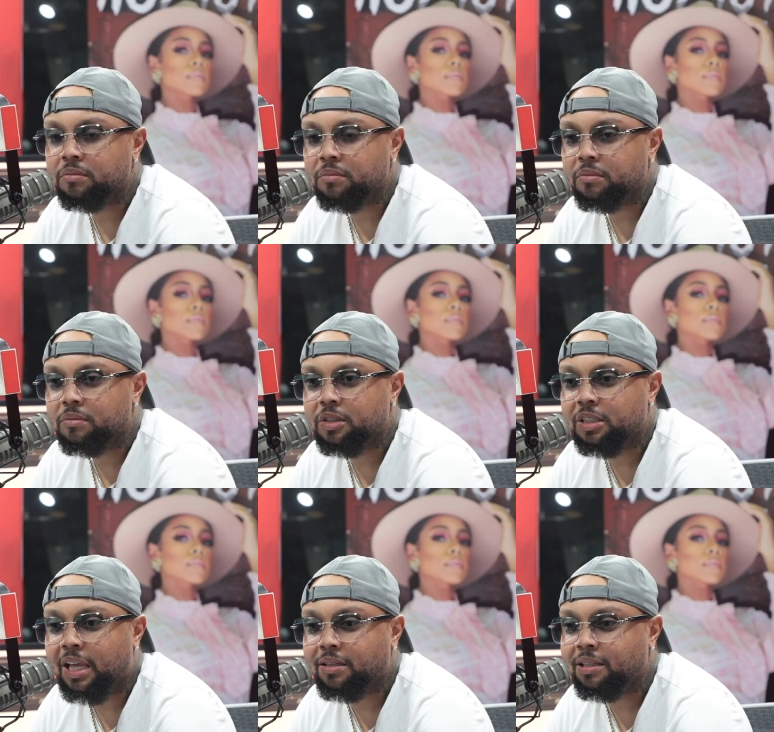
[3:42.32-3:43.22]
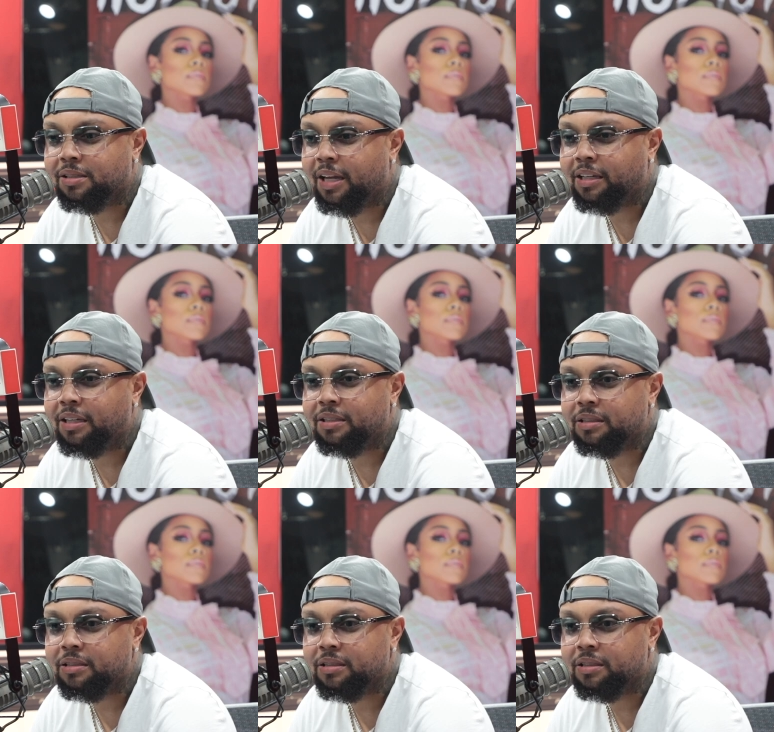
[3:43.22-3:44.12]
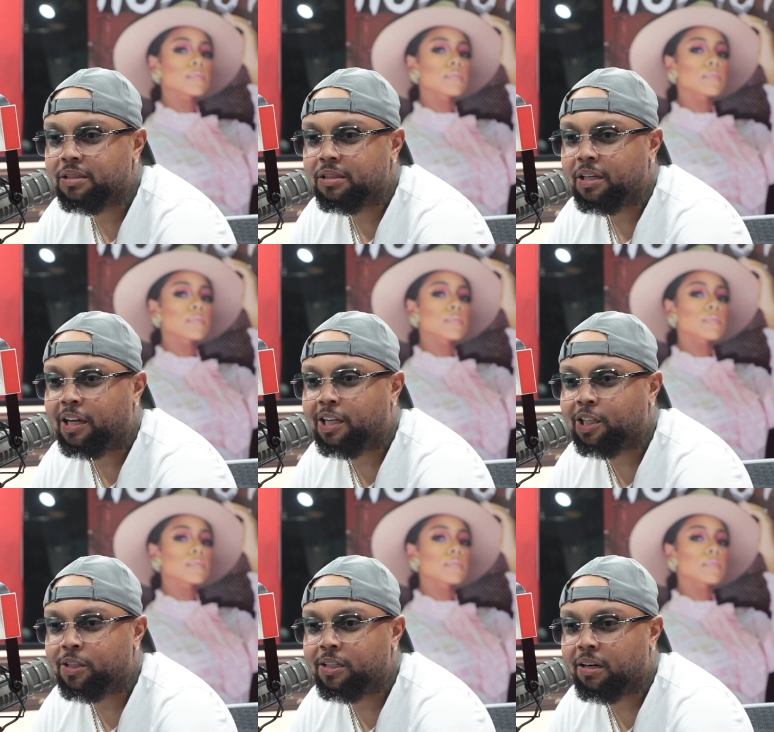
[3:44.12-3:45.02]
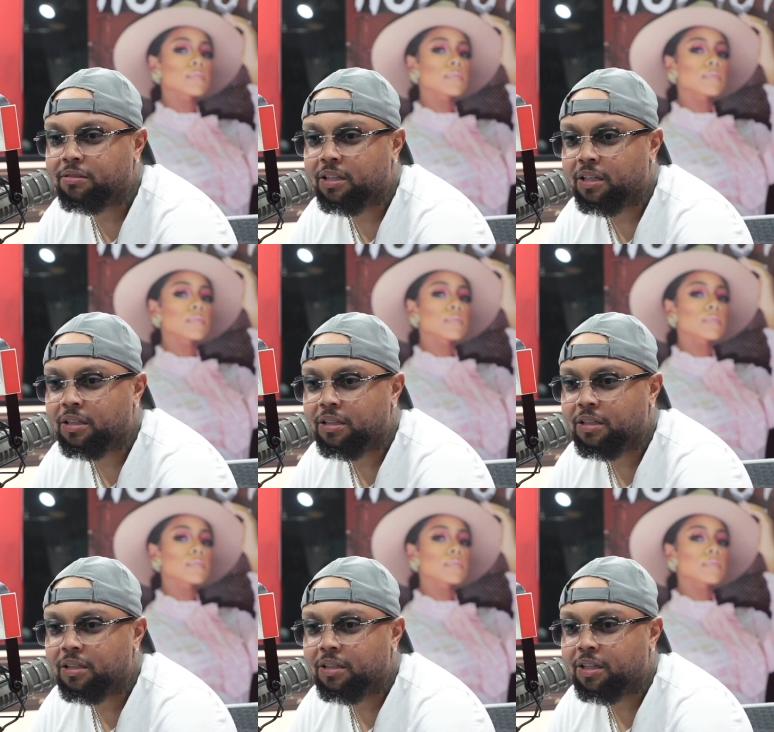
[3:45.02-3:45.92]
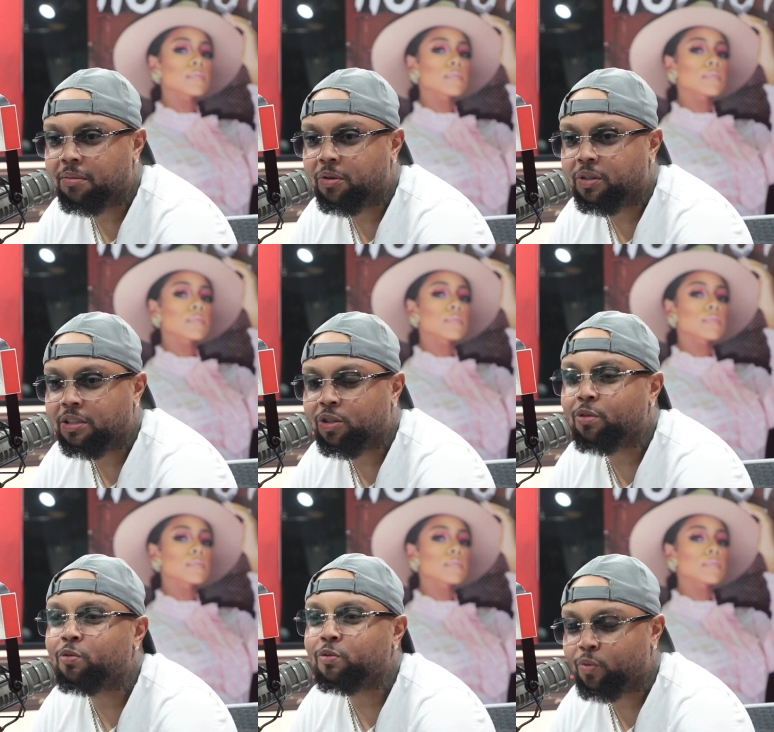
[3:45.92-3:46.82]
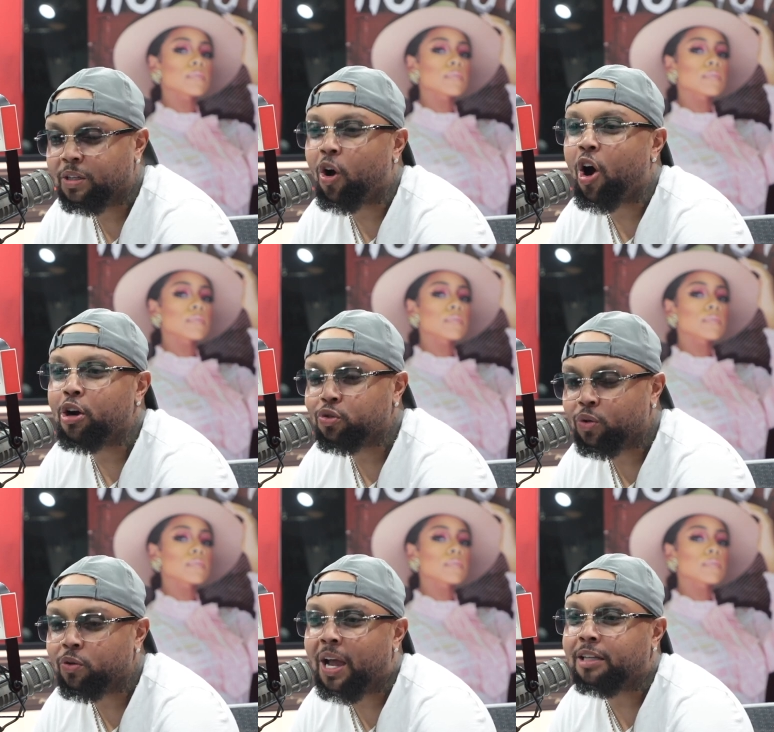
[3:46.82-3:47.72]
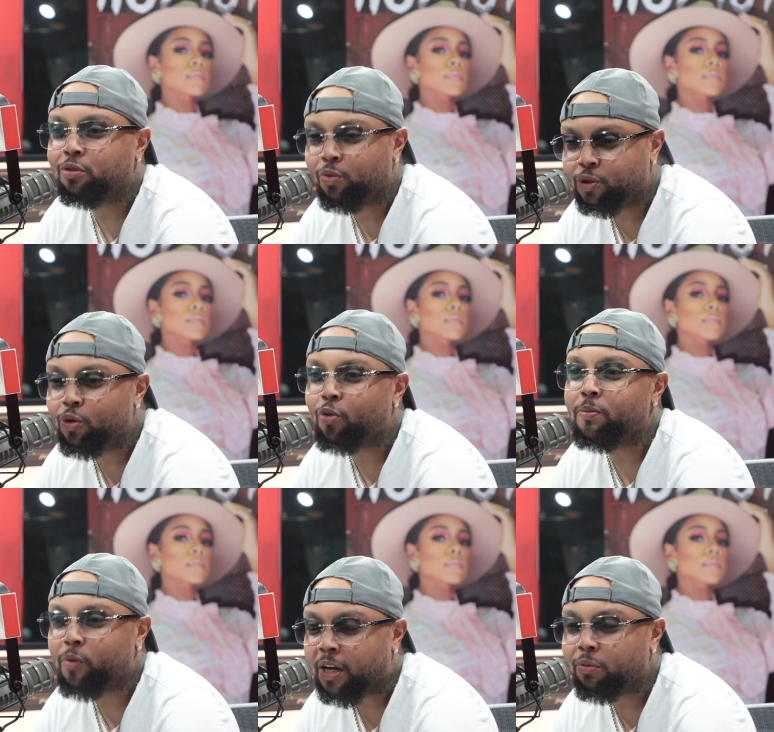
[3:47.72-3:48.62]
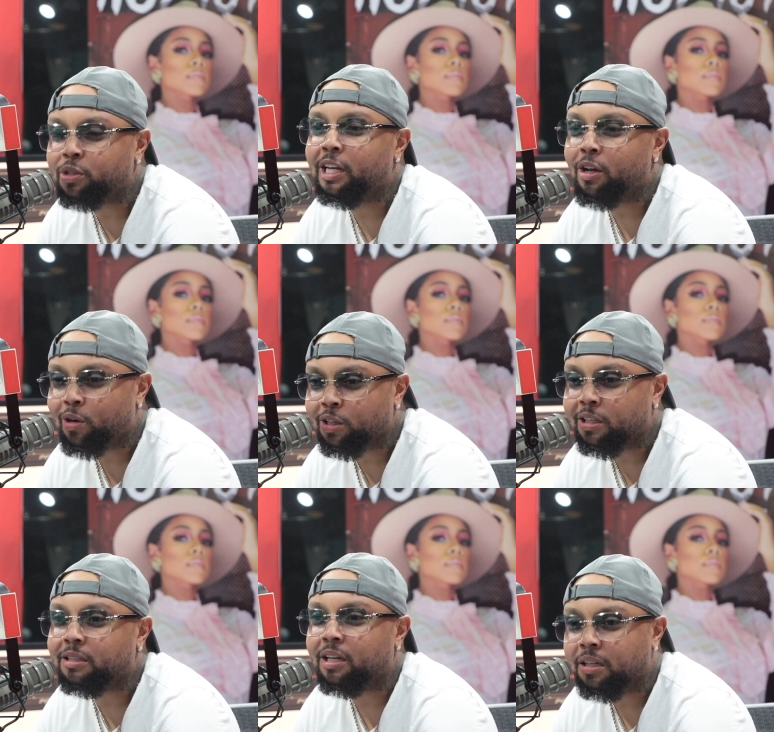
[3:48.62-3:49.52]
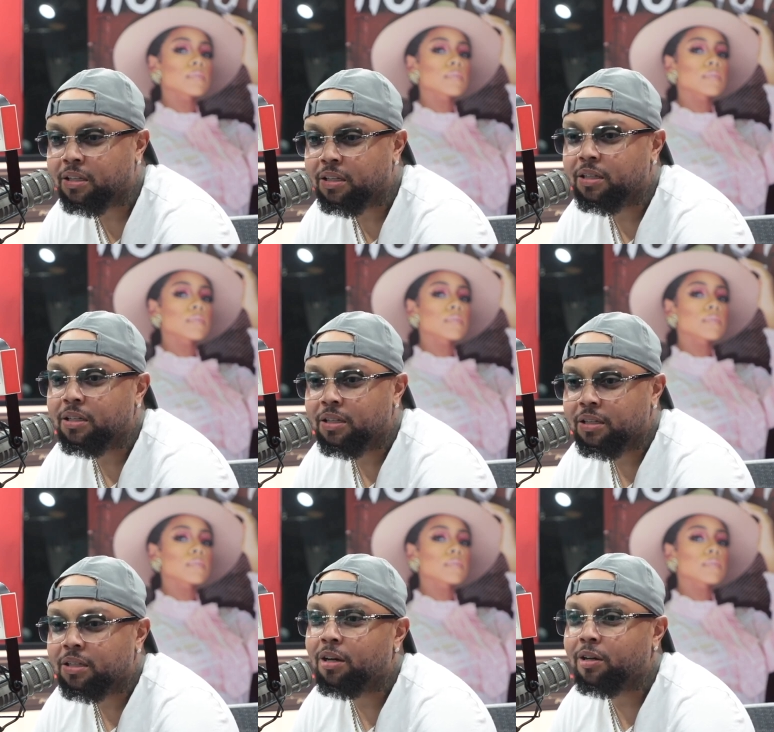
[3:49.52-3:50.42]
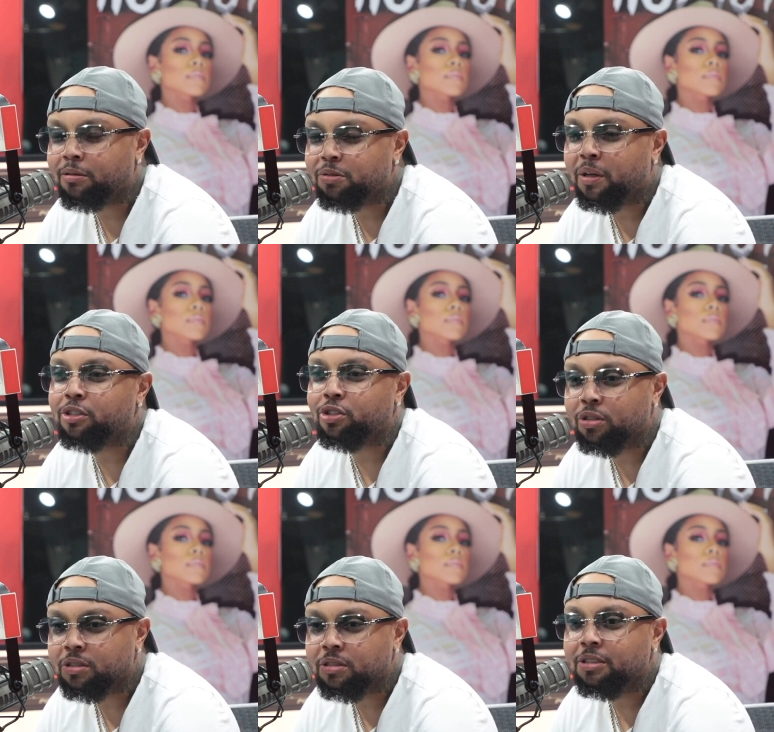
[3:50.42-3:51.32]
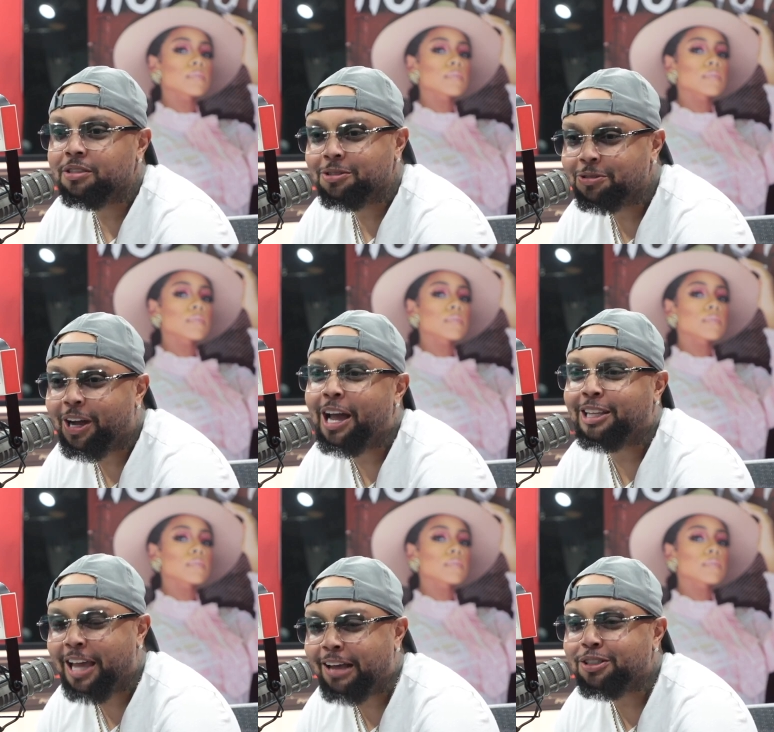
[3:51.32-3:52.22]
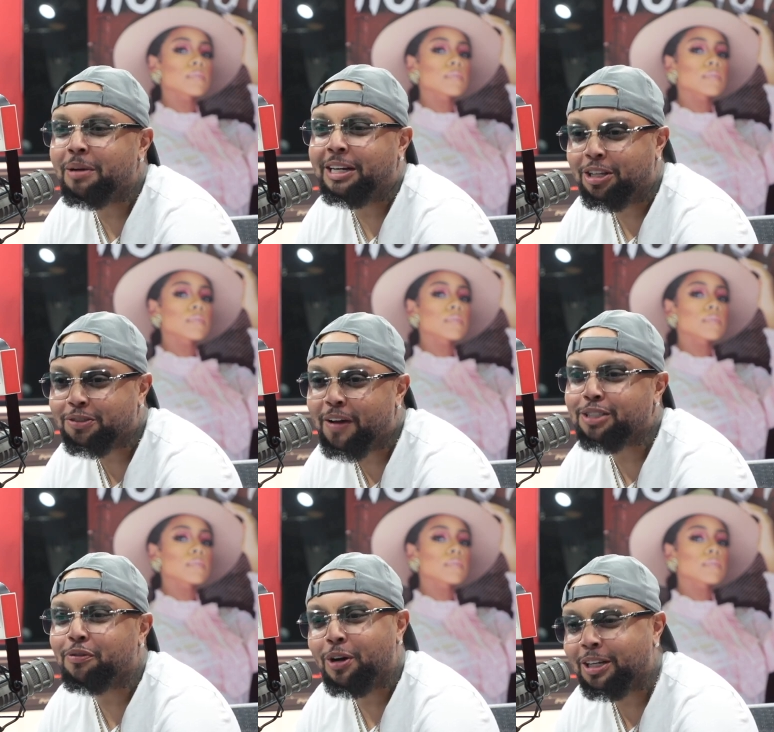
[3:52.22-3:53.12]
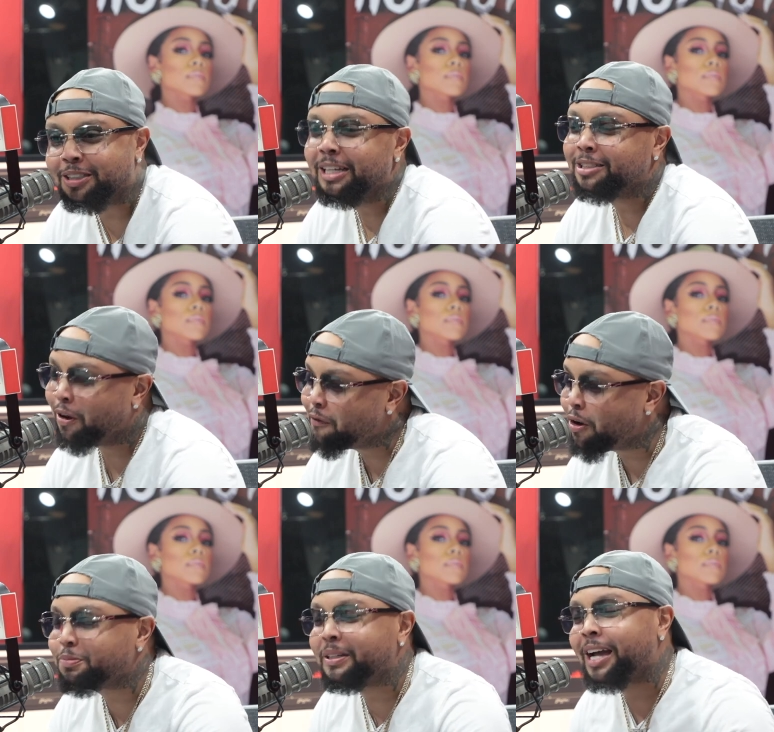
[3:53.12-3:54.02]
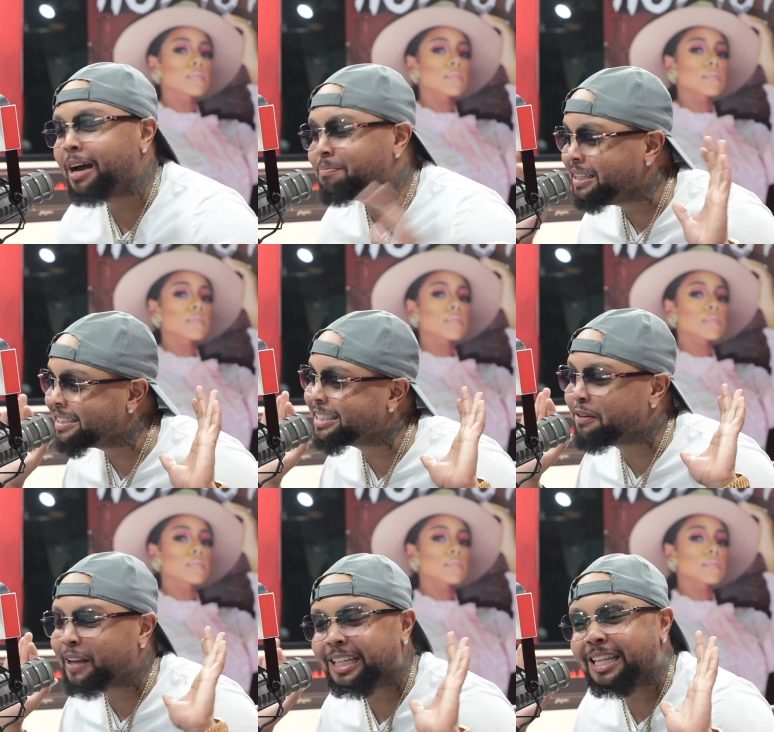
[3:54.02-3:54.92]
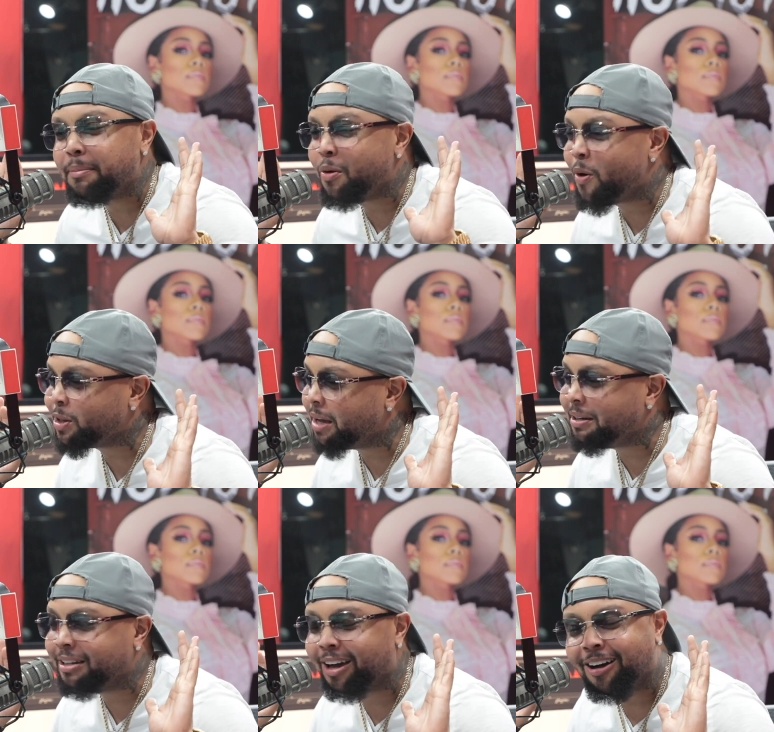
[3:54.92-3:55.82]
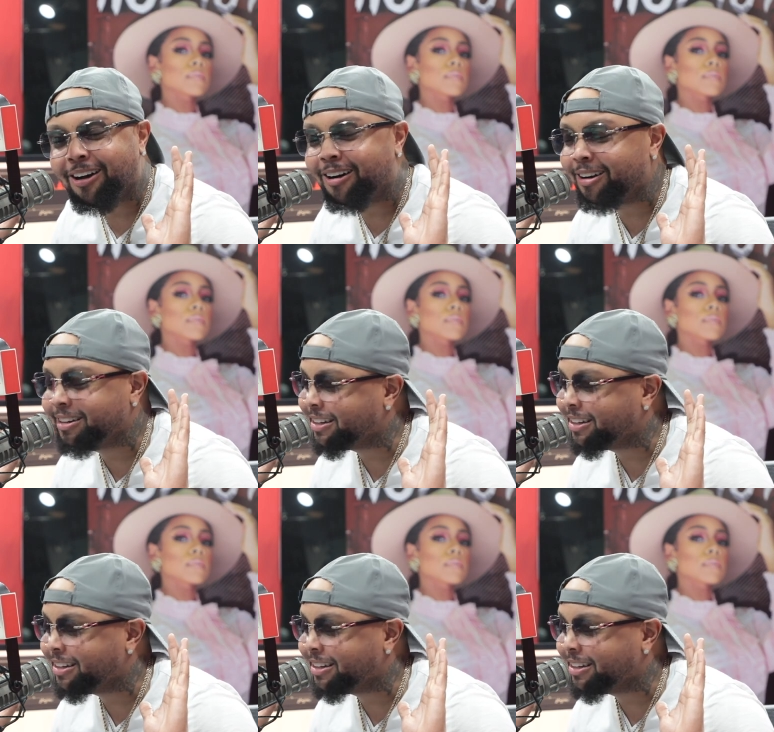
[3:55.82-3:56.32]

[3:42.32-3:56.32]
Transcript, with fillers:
Speaker 1: Mm. Just that, yeah. just that easy. Yeah. And cleared it and everything. Yeah. Come on now. So when artists want to actually do a record with you, they gonna clear that thing. Yeah, facts. Okay, I will just making sure. Yeah. You know, I have to have somebody else vouch for it because some folks be got being stiff, like the label won't let me. Nah,